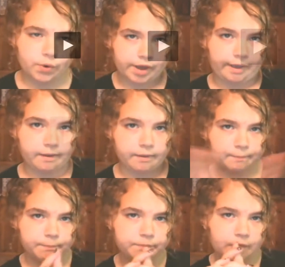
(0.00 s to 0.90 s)
Okay.
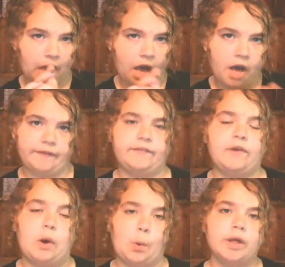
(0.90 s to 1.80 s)

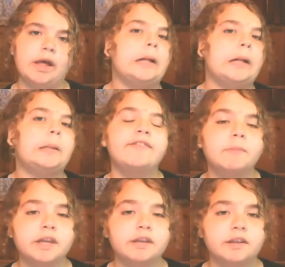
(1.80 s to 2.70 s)
So,
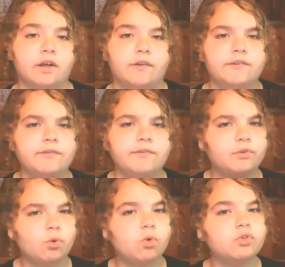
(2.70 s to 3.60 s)
let's make a deal. Since
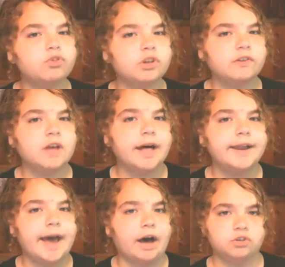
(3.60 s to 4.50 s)
school just
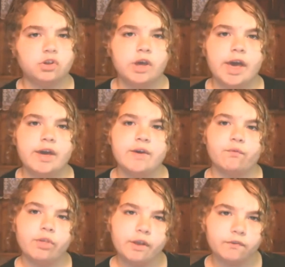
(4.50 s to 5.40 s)
got out, if
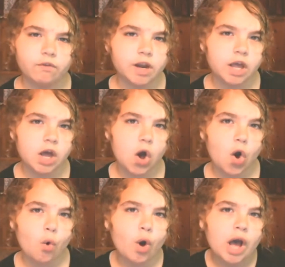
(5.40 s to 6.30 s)
this
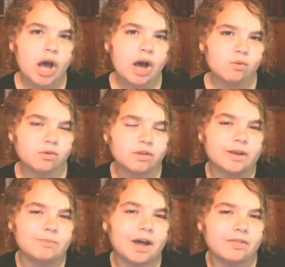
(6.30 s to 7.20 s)
video,
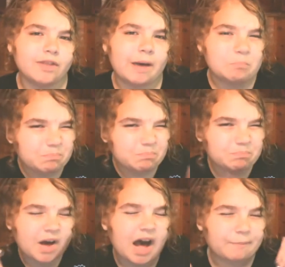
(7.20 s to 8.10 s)
like I'm not that
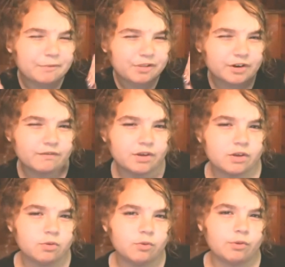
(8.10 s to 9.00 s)
popular of a
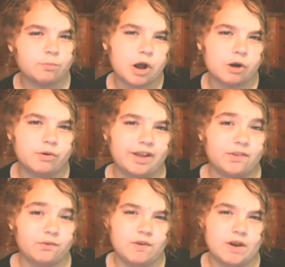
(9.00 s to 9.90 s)
YouTuber, so I'm not going to
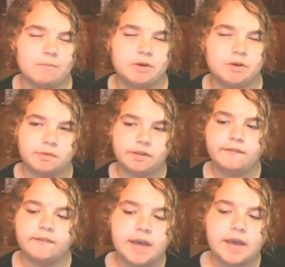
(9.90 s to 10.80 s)
ask for very much, but
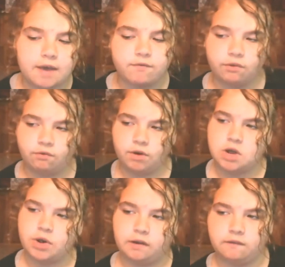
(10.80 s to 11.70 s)
let's say if this
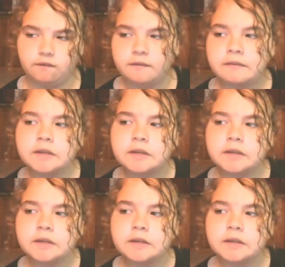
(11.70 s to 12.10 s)
video gets